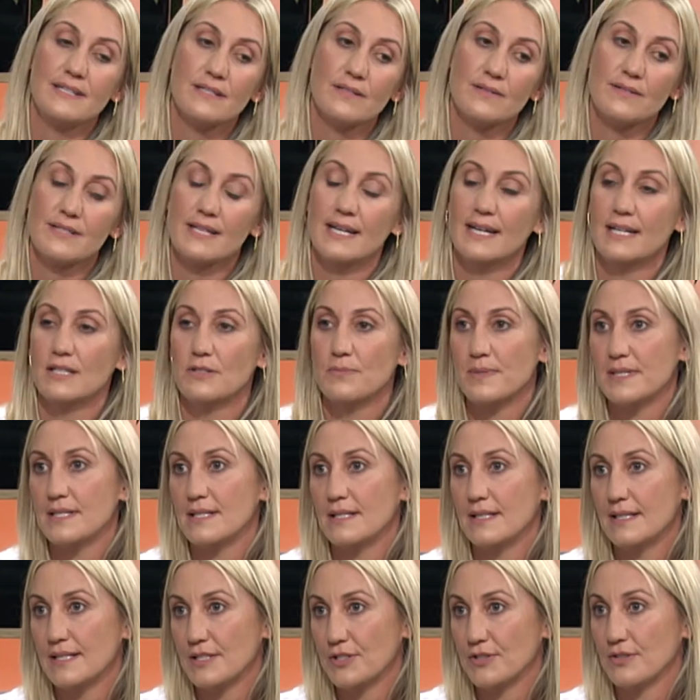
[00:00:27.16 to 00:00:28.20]
So it's
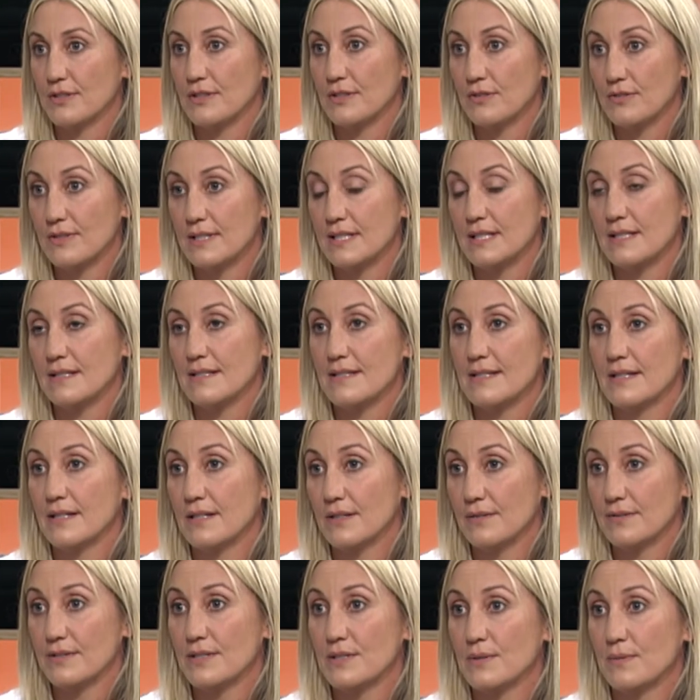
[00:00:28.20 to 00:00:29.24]
100% natural ingredients that
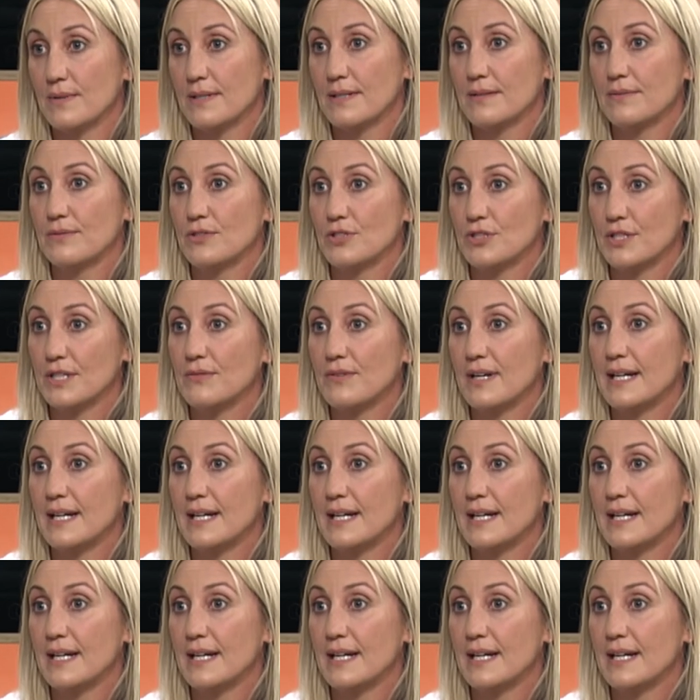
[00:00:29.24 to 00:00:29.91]
go into our treat